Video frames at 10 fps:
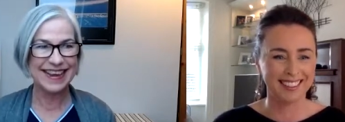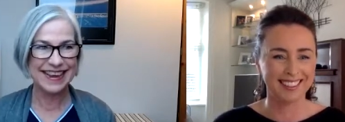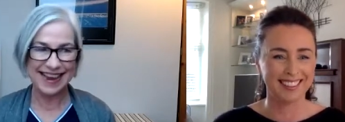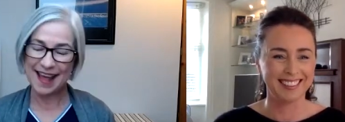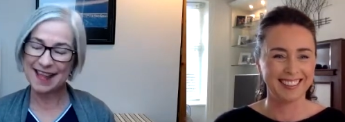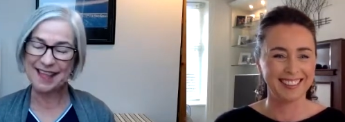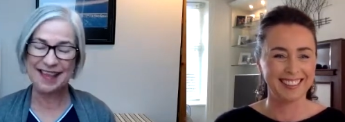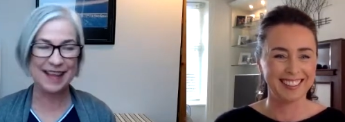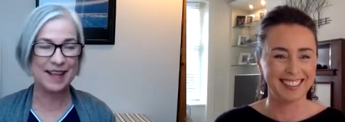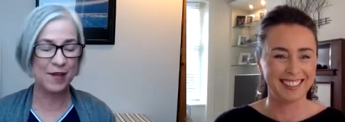Speaker 1: yeah,
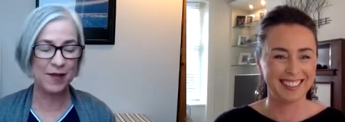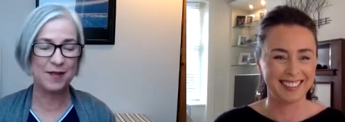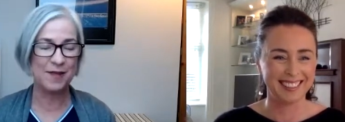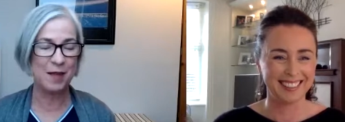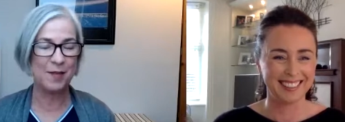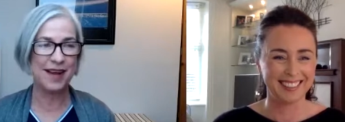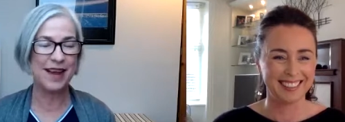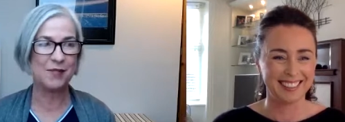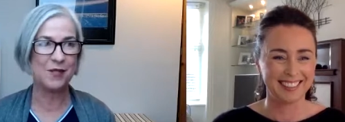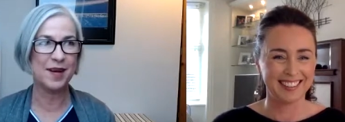the, all the family
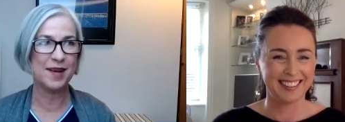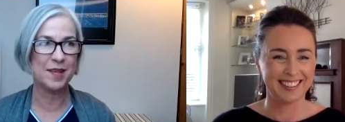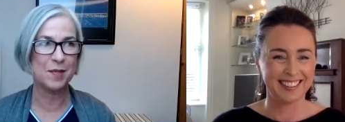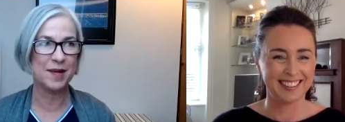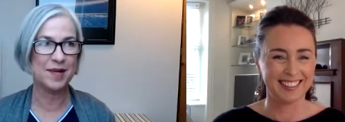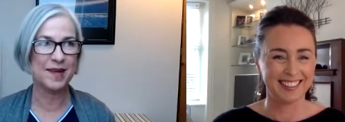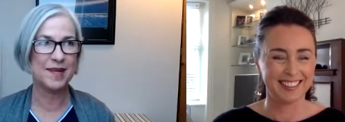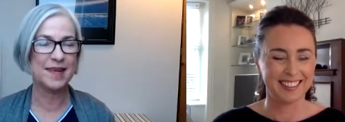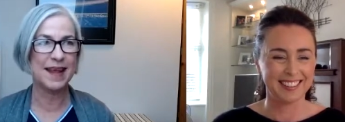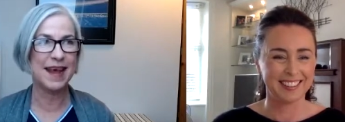have worked in the
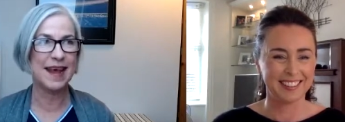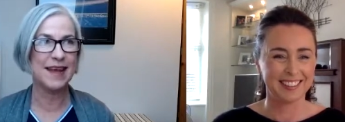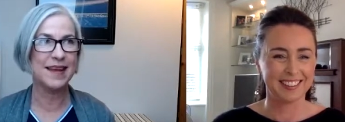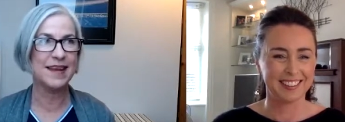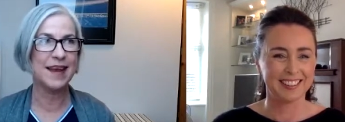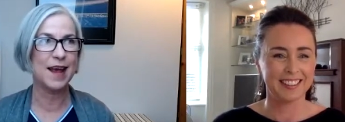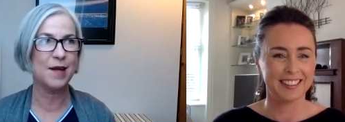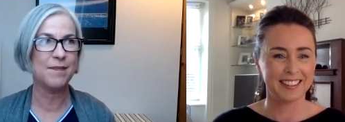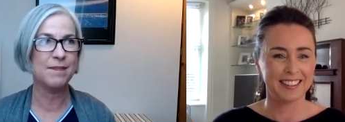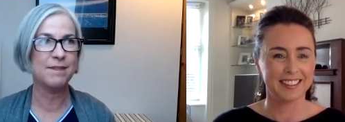business, and
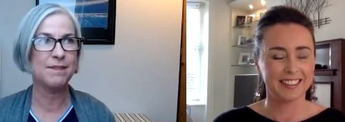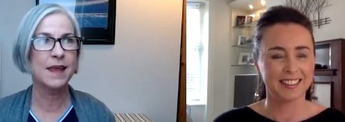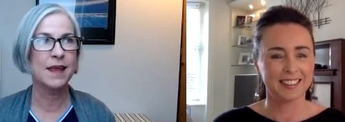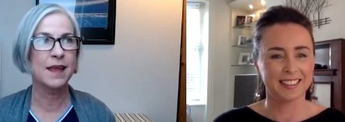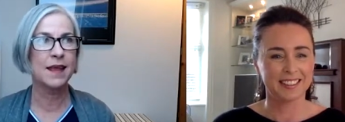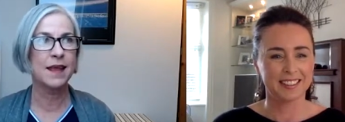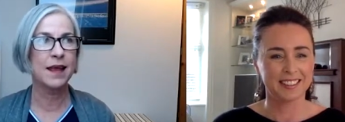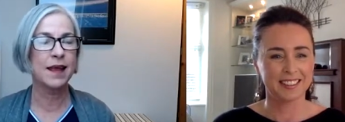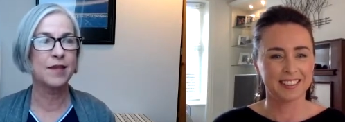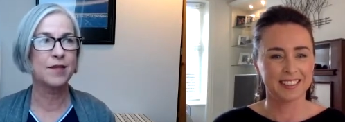um,
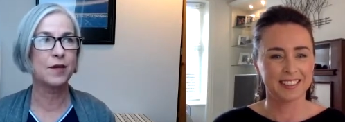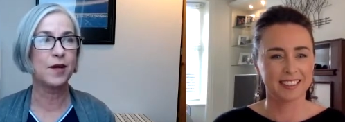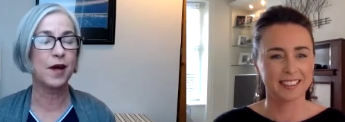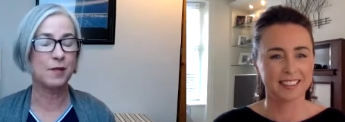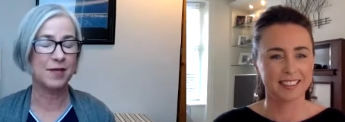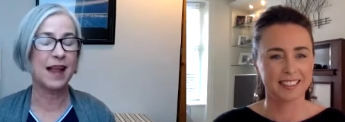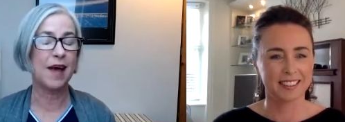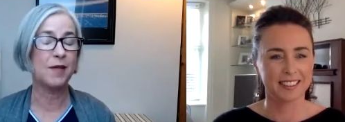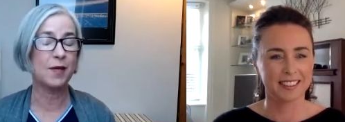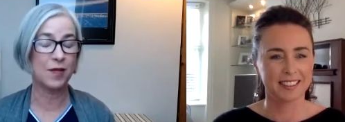his daughter. I was
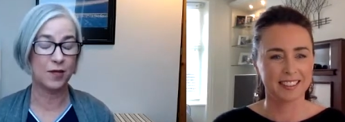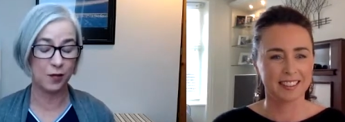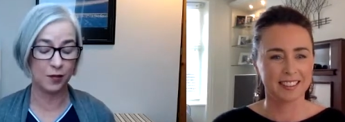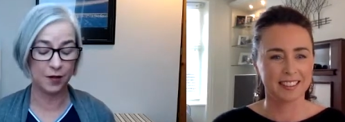laughing with his daughter